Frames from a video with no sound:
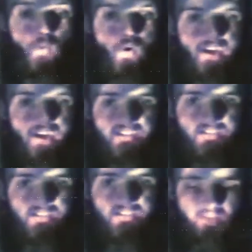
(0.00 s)
I felt the
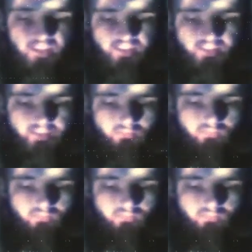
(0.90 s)
boy I used to